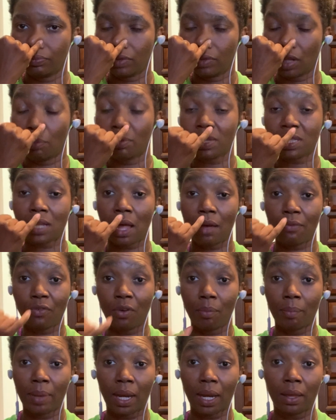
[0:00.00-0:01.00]
I'm gonna stop for
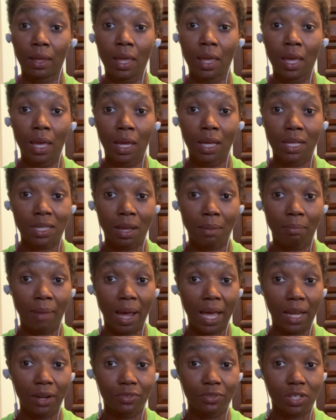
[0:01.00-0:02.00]
a minute because I
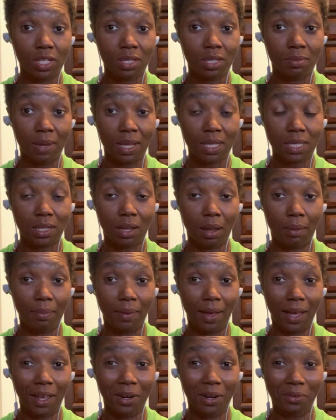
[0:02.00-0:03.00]
might have just messed up.
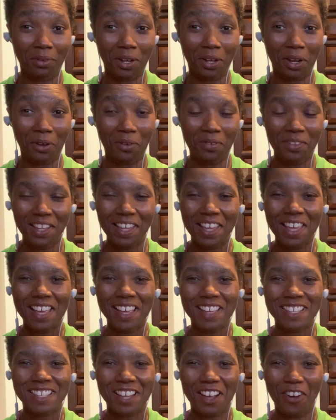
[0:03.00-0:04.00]
I don't know.
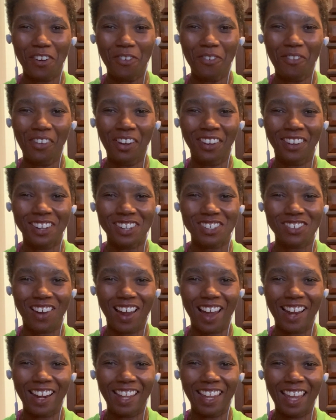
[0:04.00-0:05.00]
So we're gonna
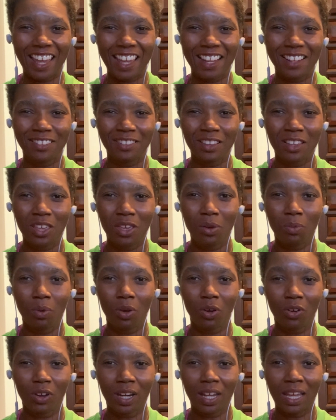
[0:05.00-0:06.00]
try it again. We're
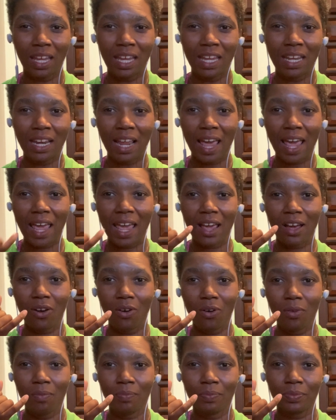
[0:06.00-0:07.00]
gonna
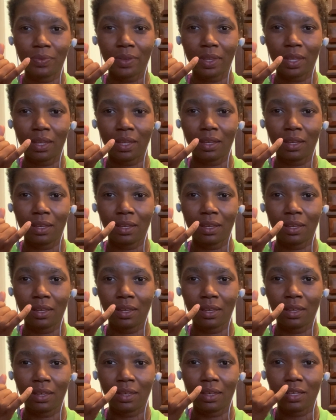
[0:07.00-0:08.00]
inhale,
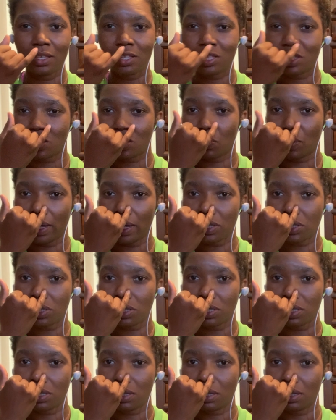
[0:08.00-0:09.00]

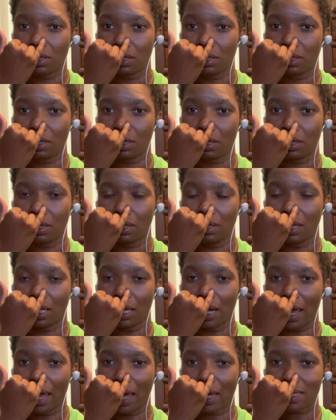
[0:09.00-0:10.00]
switch,
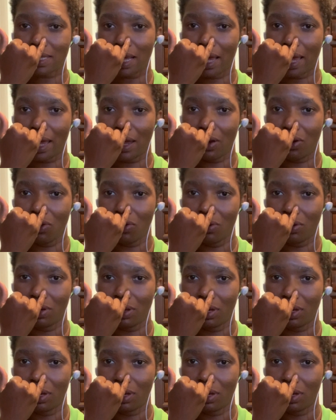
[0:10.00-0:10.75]
then exhale.